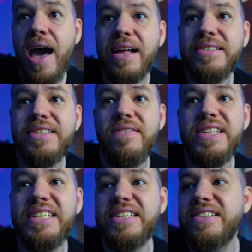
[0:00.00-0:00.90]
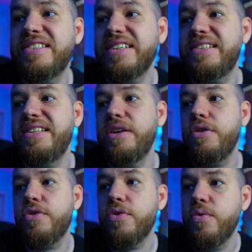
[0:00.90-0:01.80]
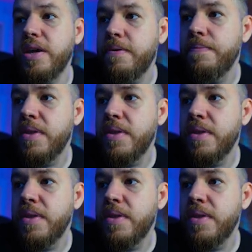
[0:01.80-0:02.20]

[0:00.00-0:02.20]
at 1763.